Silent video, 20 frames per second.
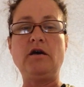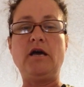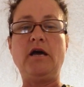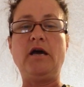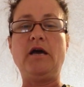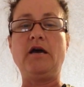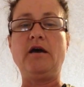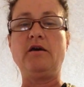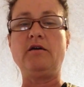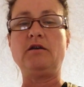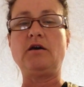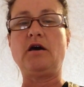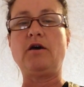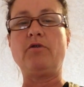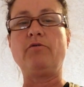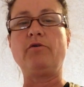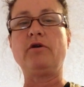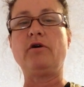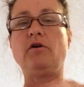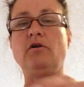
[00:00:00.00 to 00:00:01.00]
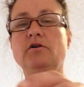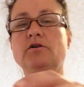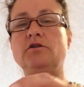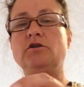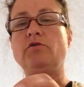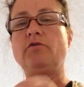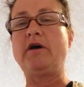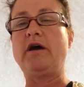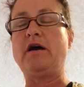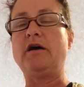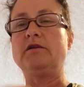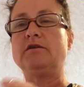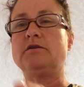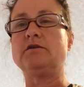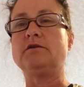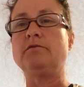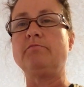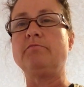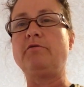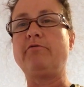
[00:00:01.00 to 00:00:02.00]
And I would also add
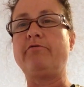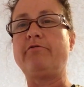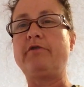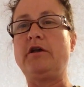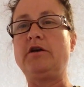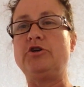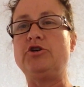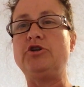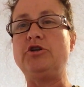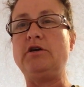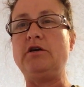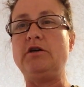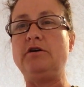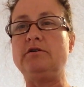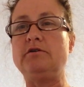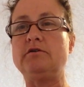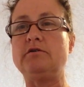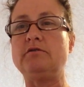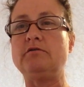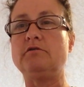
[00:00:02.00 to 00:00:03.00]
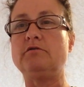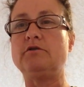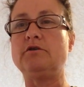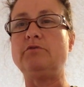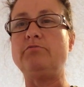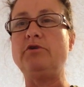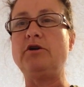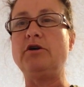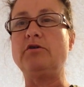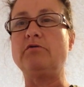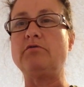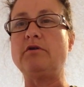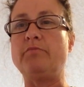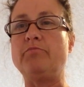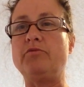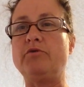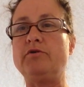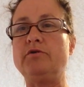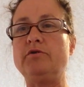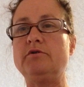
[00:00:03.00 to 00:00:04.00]
some feta cheese to be
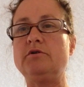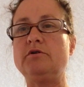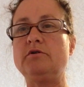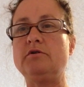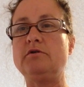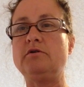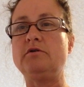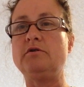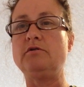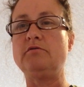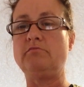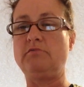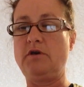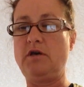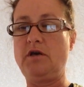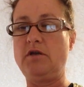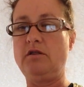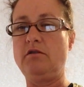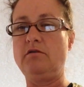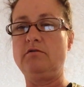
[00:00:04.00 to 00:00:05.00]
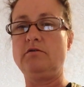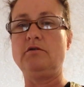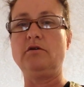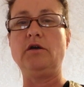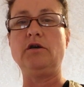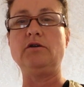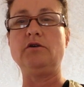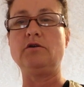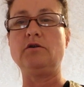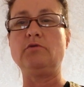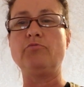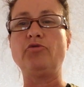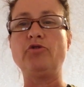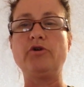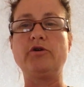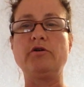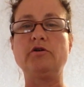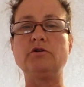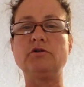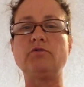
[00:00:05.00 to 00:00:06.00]
crumbled into the
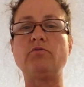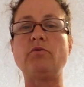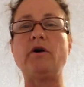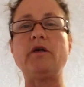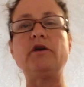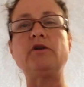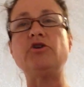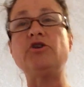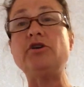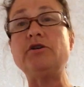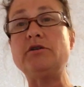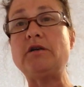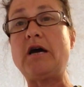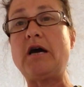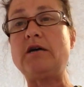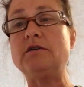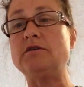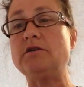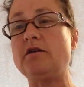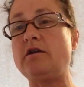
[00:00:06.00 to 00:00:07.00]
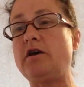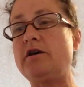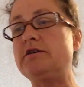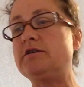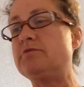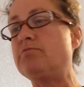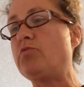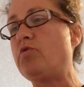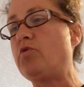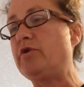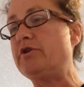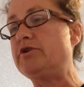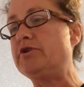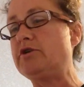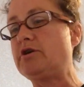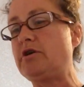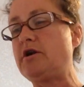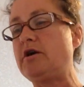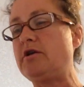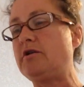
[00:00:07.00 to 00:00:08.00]
burger as well. It just adds a nice
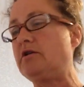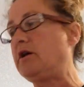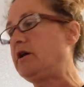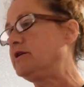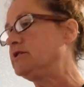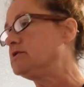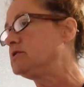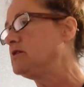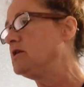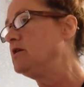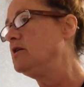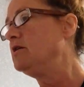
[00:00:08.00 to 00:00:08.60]
moisture and a nice